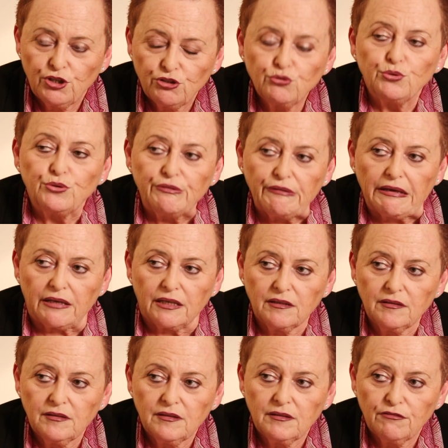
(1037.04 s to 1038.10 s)
Today,
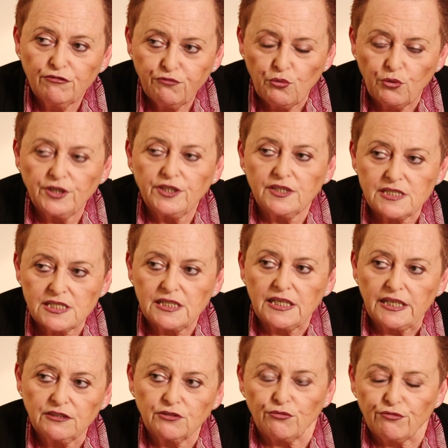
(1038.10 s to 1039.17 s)
4 years
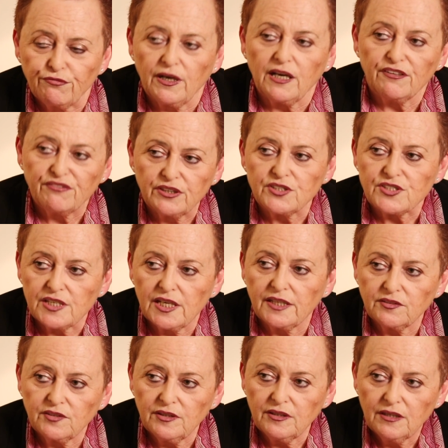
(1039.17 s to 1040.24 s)
later, 5 years
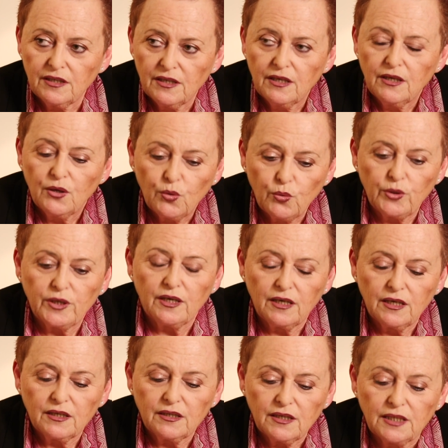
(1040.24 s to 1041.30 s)
later, we
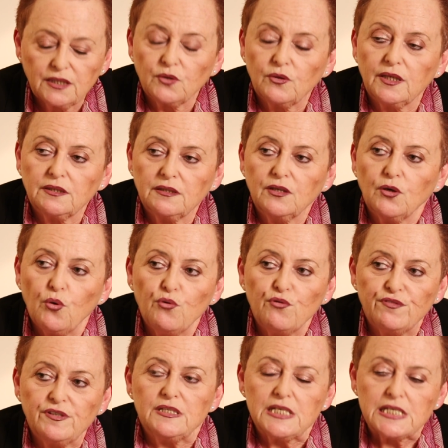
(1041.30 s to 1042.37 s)
are calculating
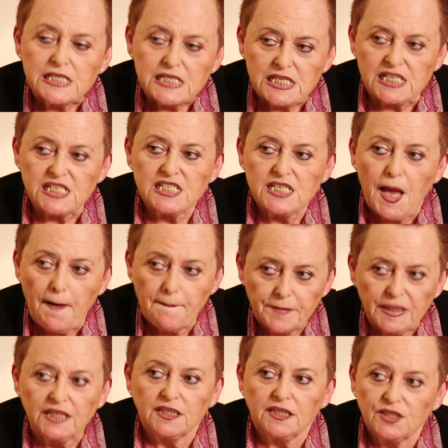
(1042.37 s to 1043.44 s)
over $6
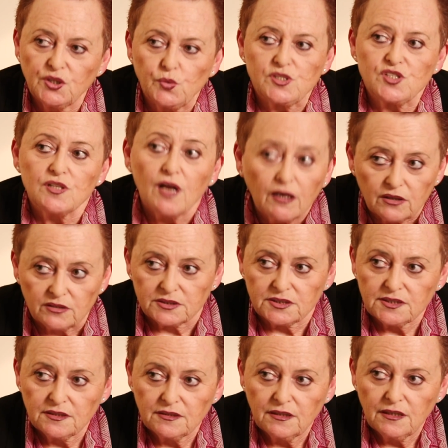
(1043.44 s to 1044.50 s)
billion.
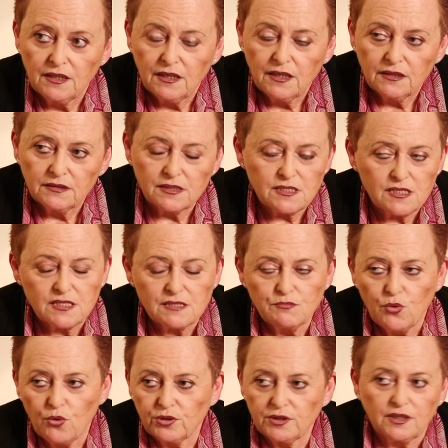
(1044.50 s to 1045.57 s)
This is
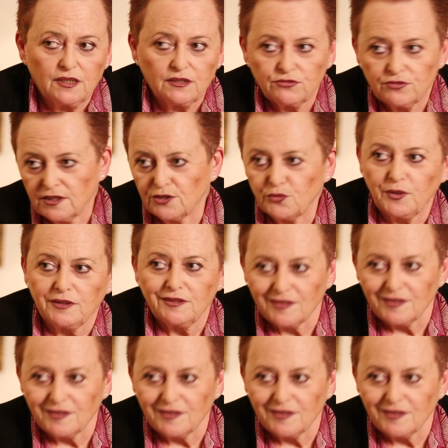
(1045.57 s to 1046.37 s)
more than 120